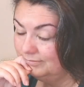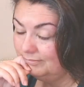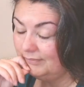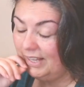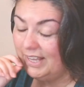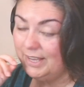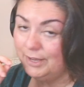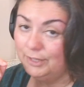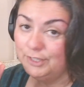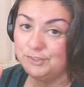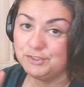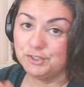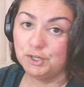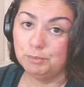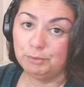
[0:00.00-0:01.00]
Hey y'all, it's
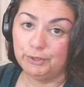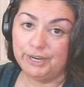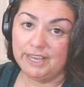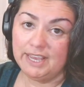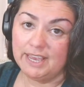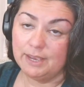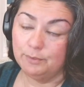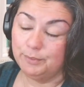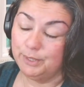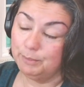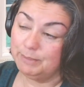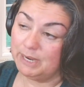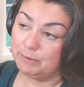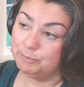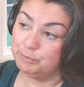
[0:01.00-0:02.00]
your girl Maria, and we are
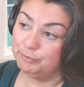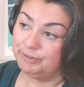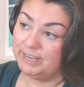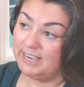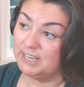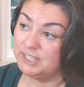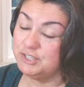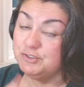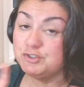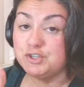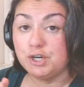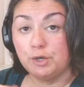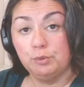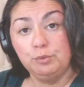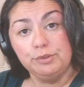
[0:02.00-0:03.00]
back with more reactions.
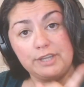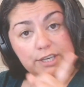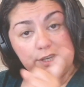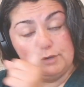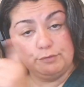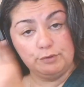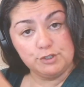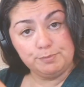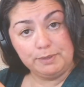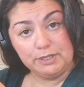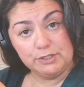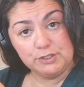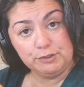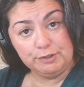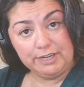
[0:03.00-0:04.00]
Joe, thank you for
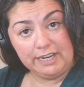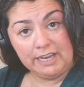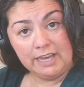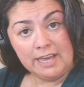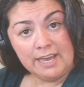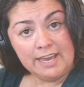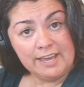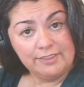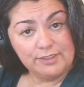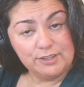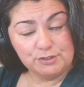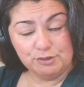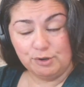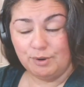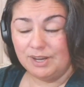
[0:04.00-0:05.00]
sponsoring
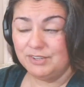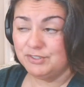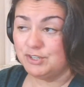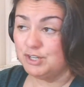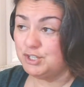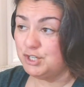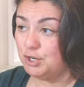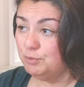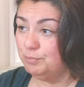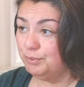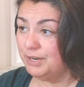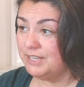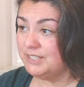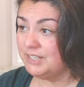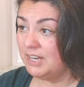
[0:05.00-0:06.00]
this request. Joe
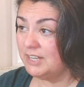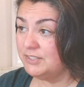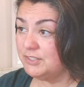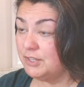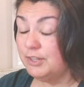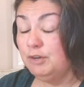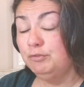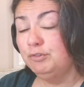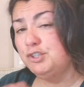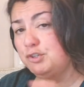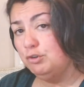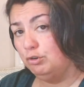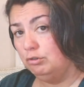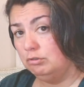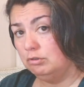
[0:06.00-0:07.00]
brings us the
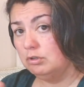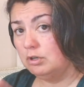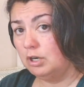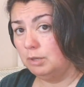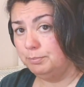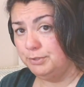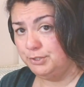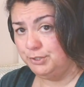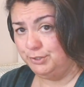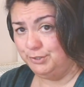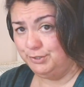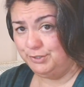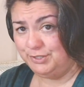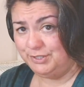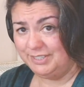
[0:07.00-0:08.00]
original
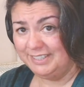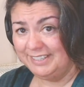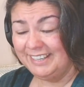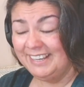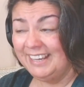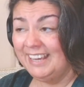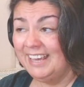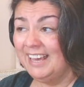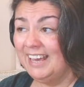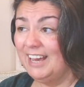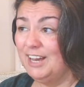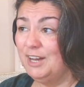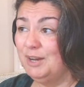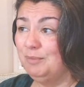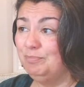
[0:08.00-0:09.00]
Carpenters,
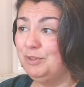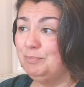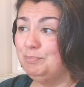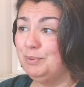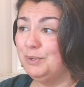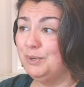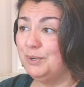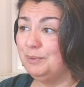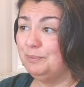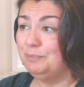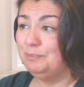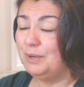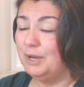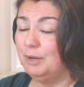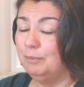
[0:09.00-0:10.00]
the
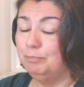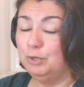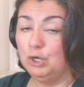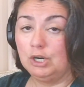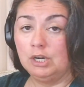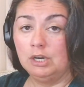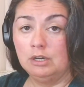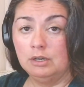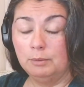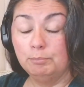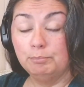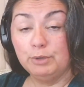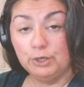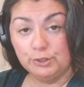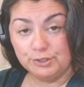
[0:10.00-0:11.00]

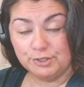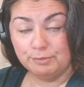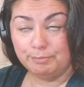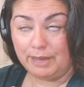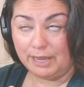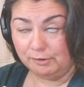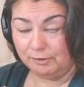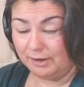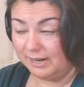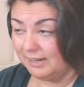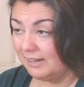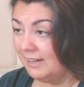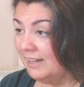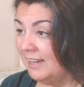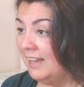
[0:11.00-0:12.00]
Burt
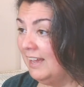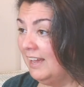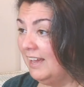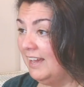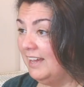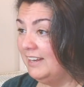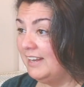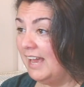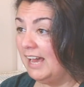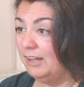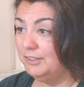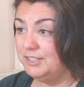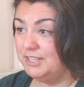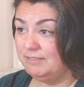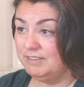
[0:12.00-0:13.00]
Bacharach, and
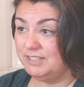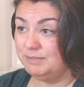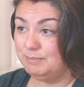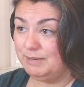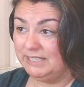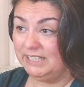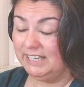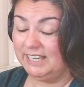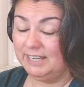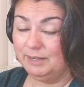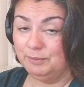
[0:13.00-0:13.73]
Hal Davis medley.